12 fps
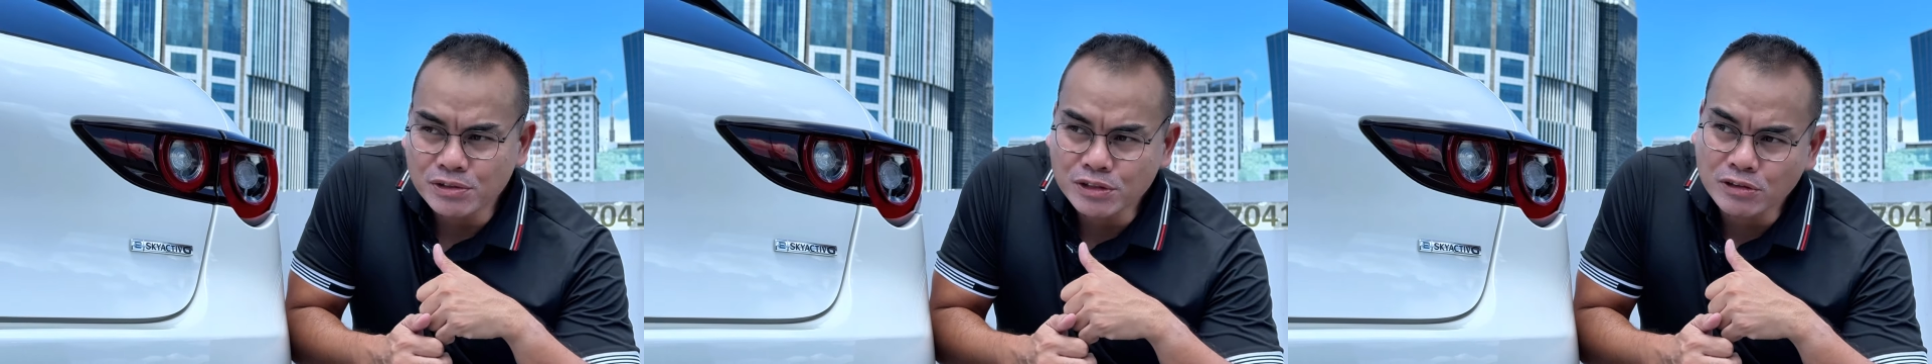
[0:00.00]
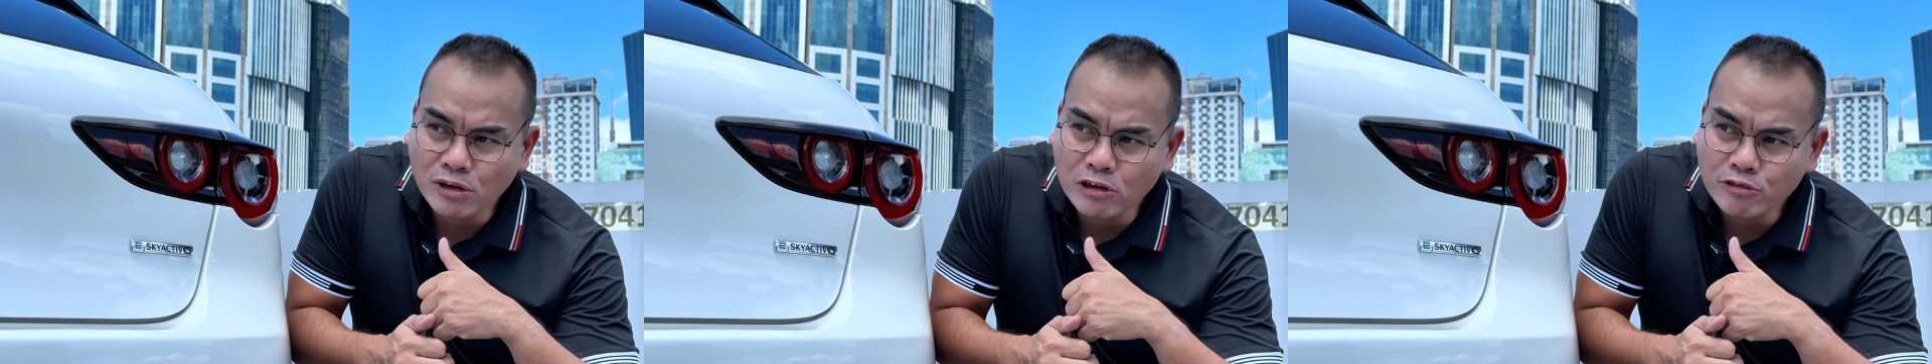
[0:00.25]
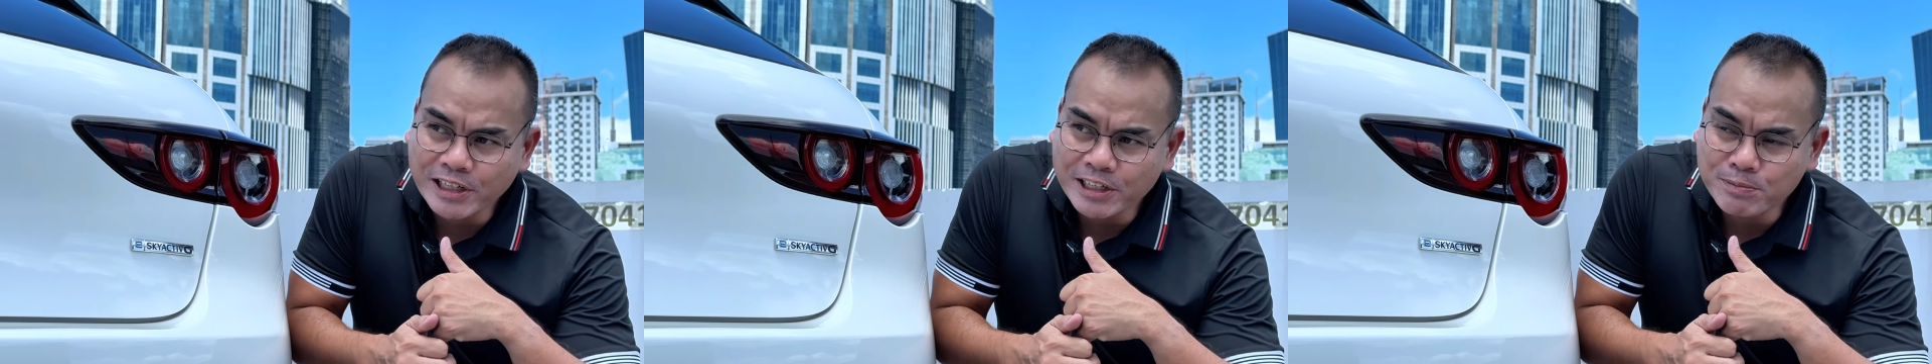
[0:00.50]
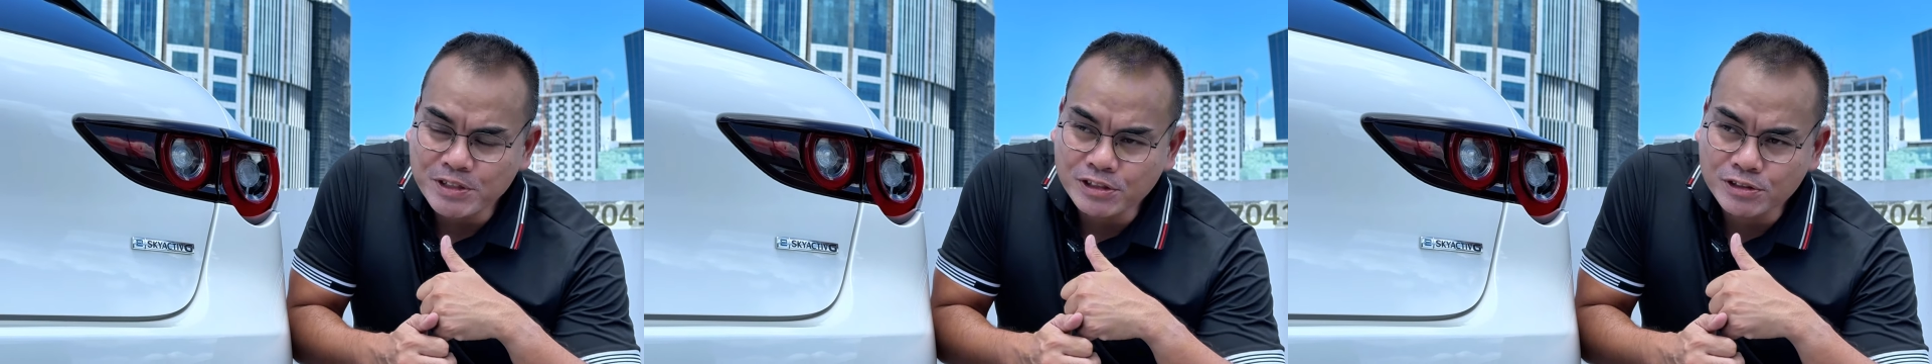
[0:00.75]
you can
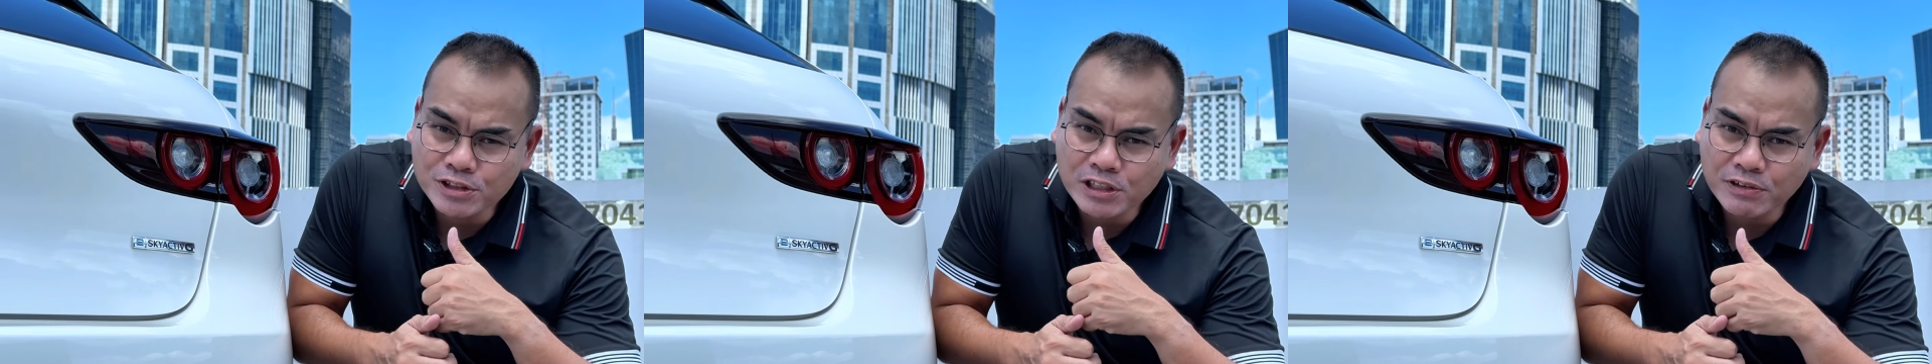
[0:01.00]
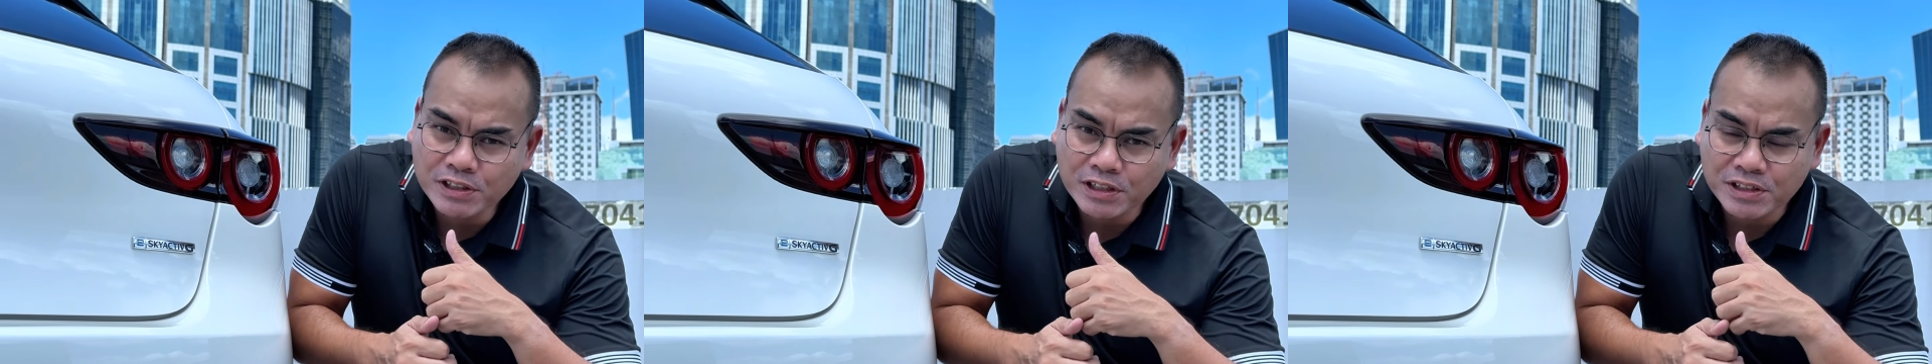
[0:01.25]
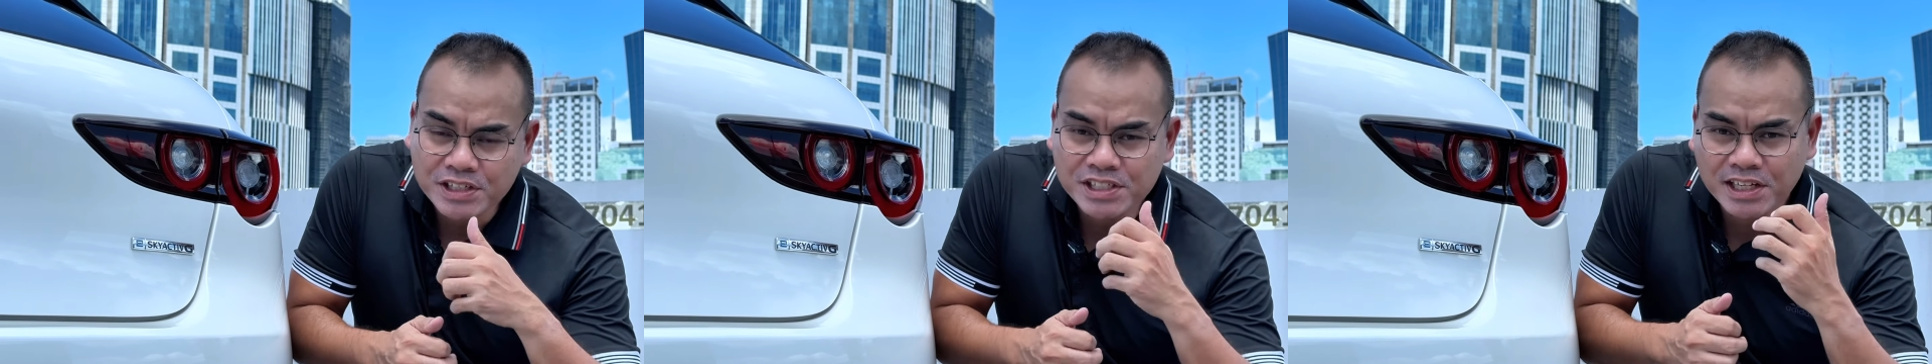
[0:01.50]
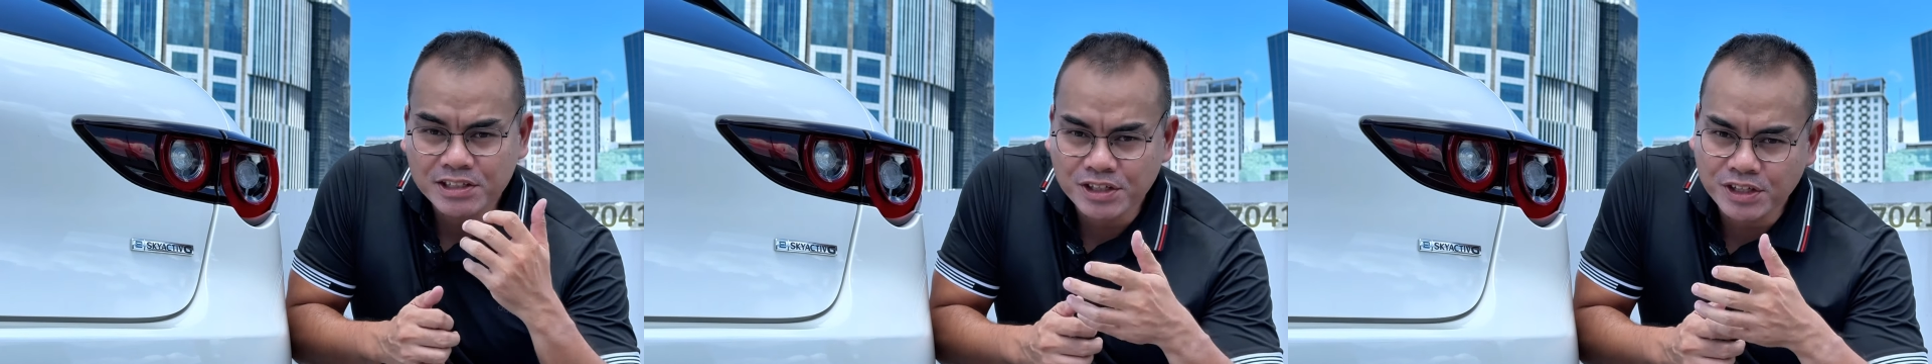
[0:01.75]
already be considering a Nissan